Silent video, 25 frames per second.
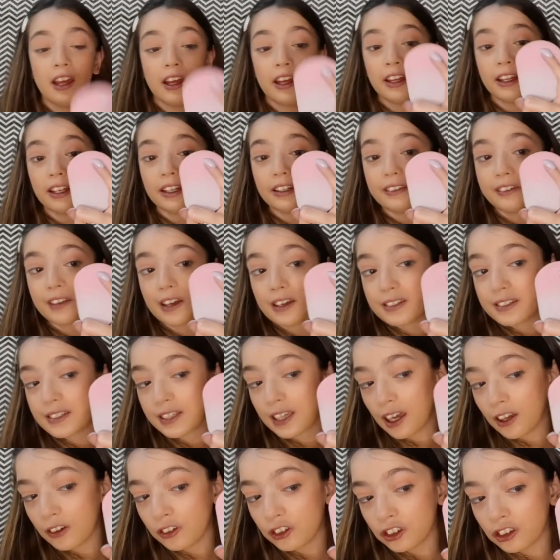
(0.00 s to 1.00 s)
It does
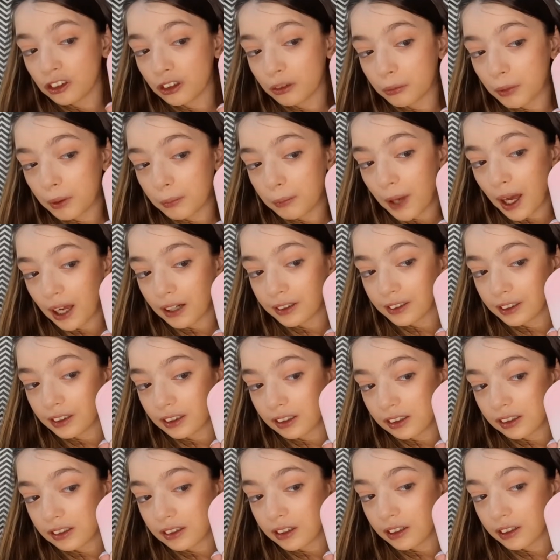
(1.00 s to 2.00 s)
have shimmer
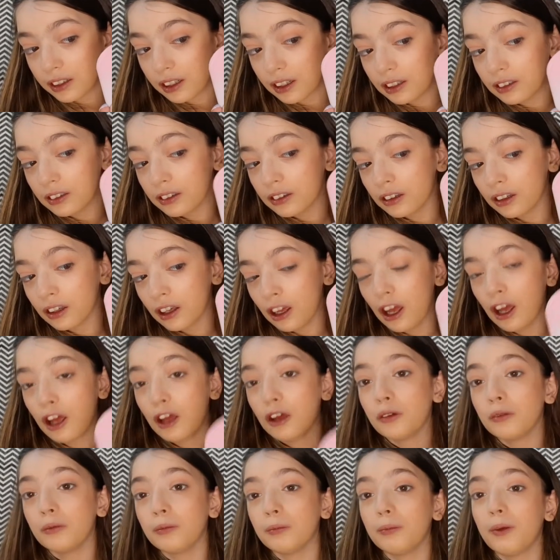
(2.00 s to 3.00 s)
particles in it,
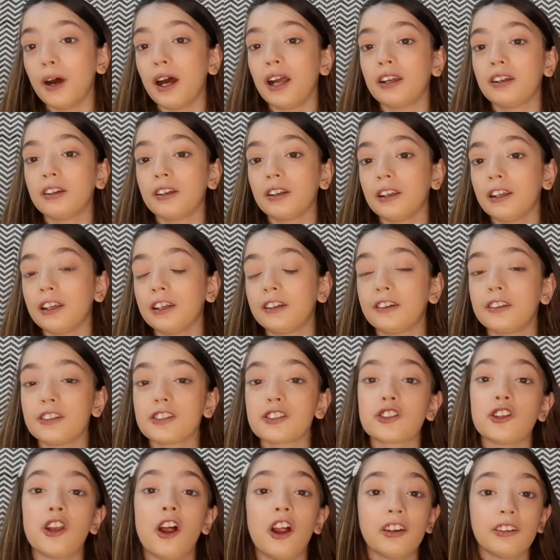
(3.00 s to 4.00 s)
but it is
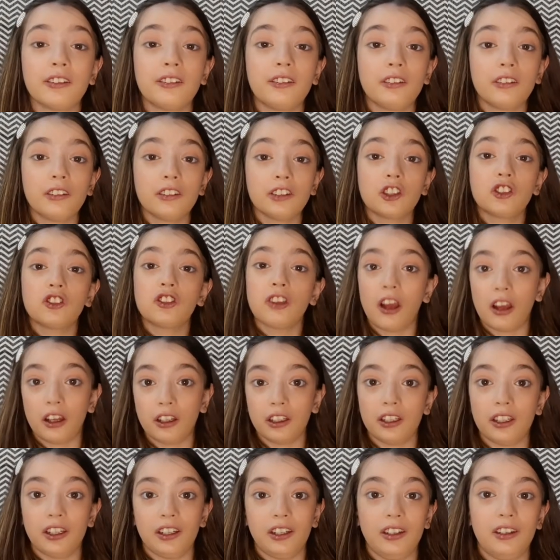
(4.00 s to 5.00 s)
not
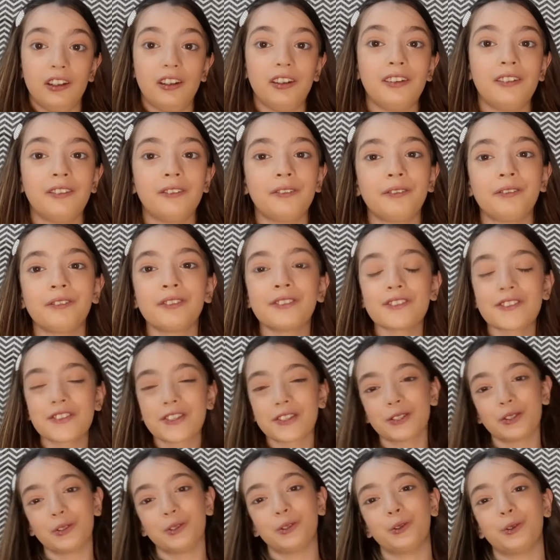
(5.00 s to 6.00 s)
chunky.
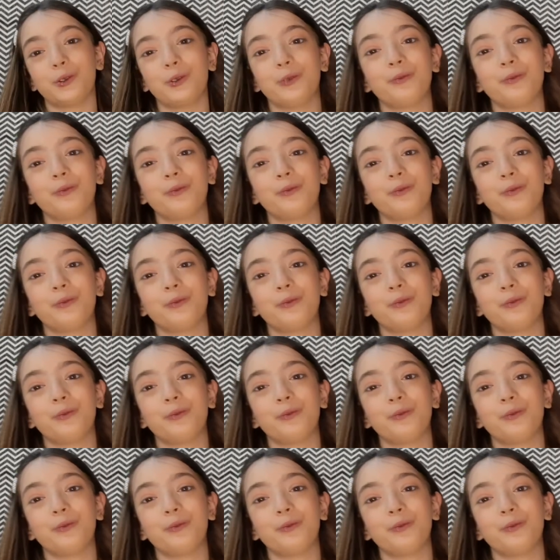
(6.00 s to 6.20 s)
So